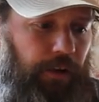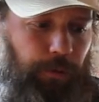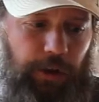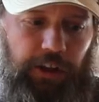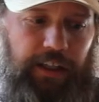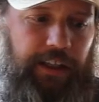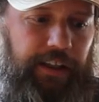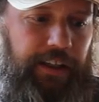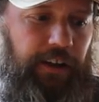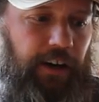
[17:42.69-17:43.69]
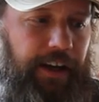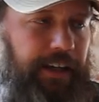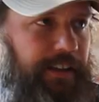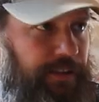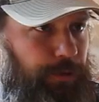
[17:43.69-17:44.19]
really clean
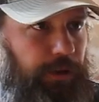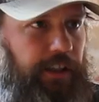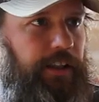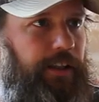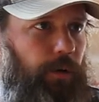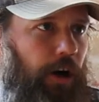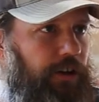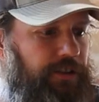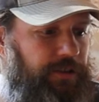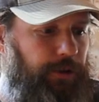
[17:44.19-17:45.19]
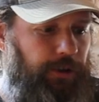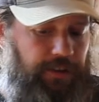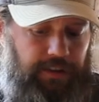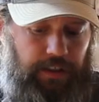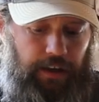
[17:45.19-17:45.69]
grains, really clean water source